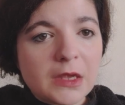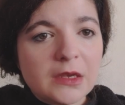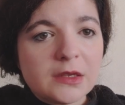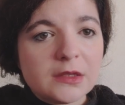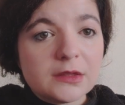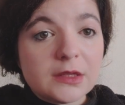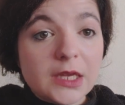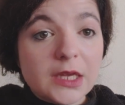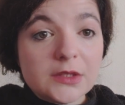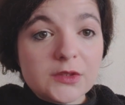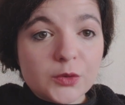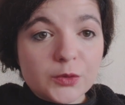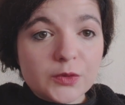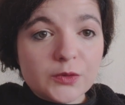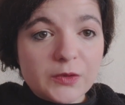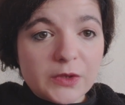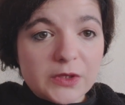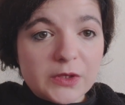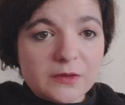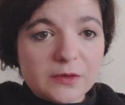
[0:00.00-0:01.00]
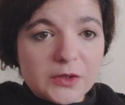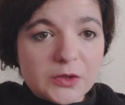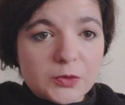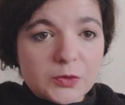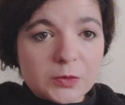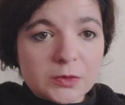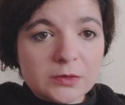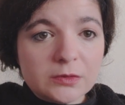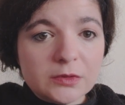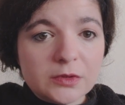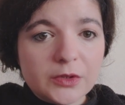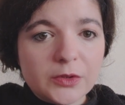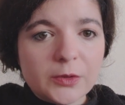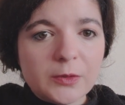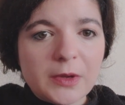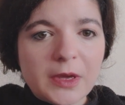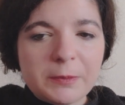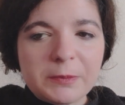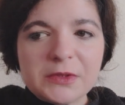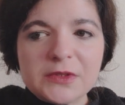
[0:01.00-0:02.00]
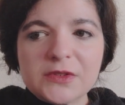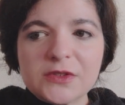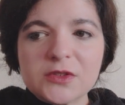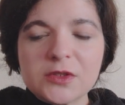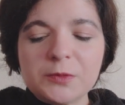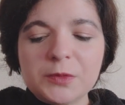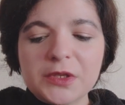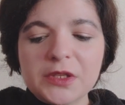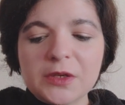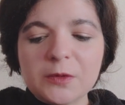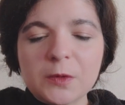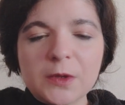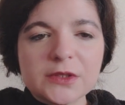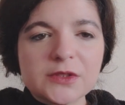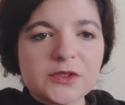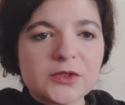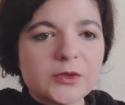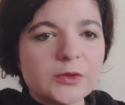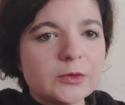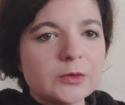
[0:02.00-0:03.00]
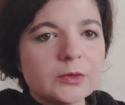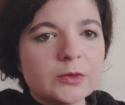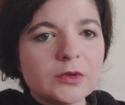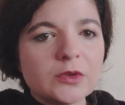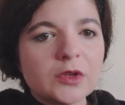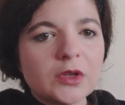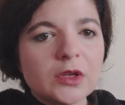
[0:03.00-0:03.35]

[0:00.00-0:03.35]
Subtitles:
That sort of individual who happens to be the ones who